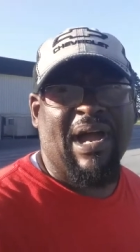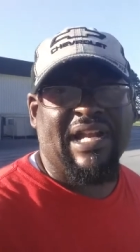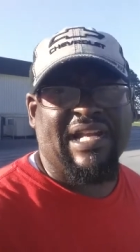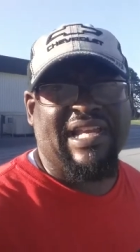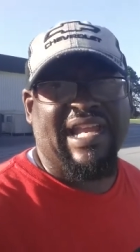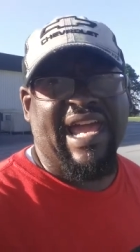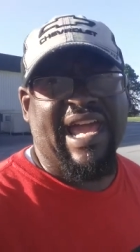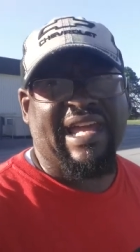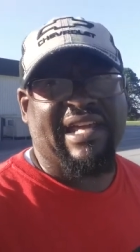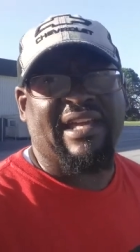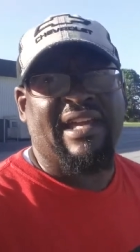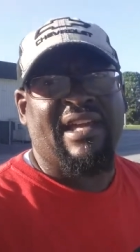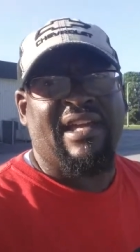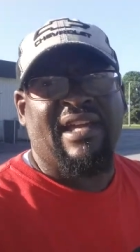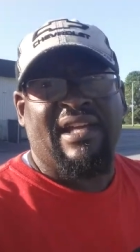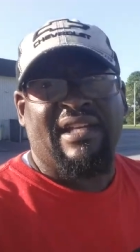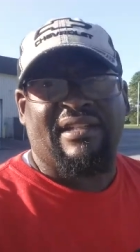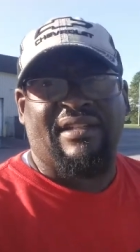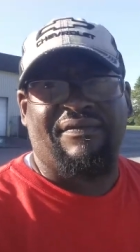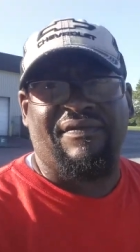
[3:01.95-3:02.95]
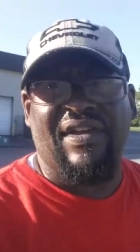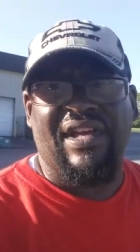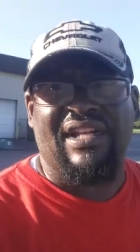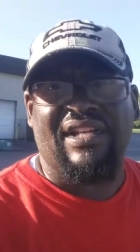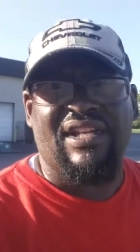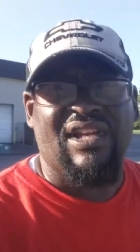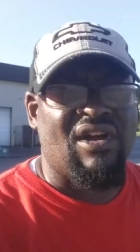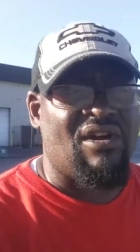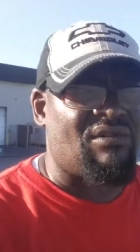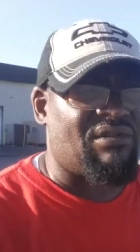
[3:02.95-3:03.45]
Pontiac, the
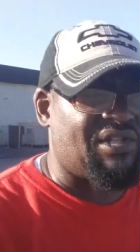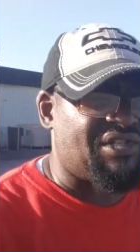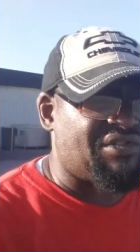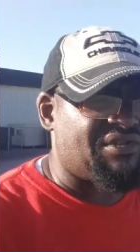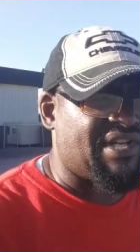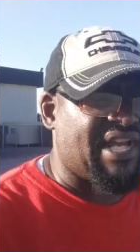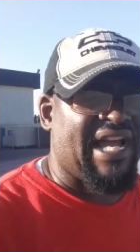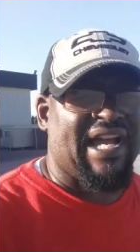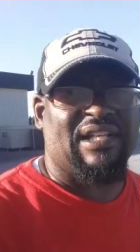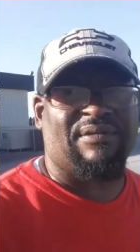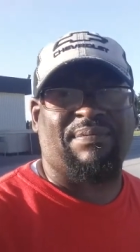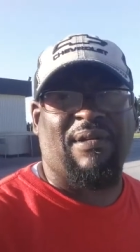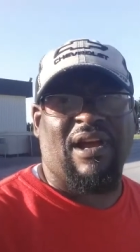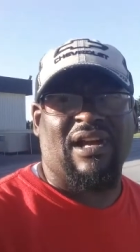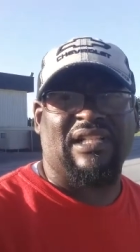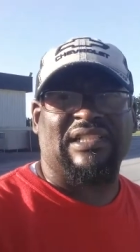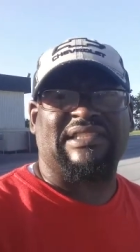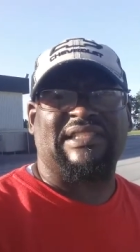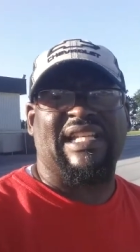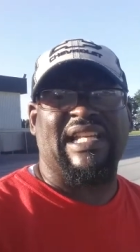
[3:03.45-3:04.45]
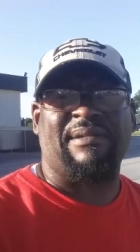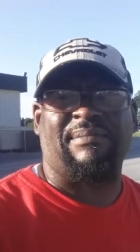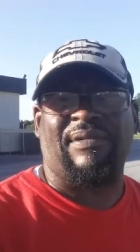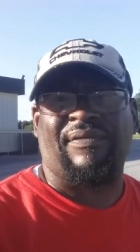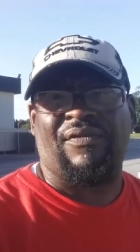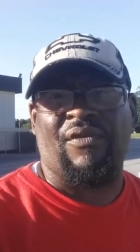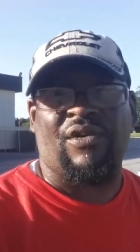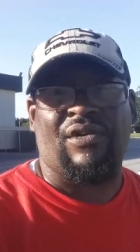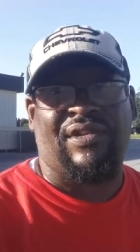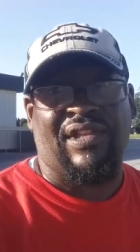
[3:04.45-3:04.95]
video that you guys probably seen
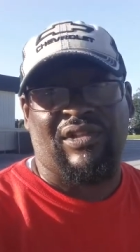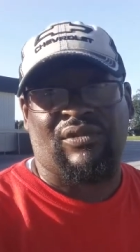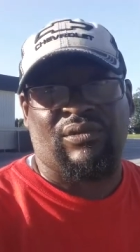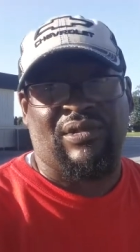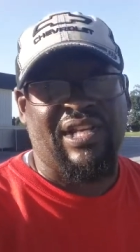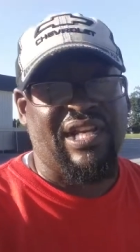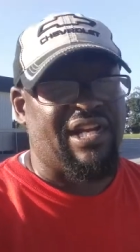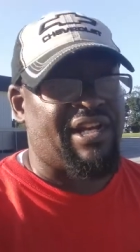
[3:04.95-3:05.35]
before this one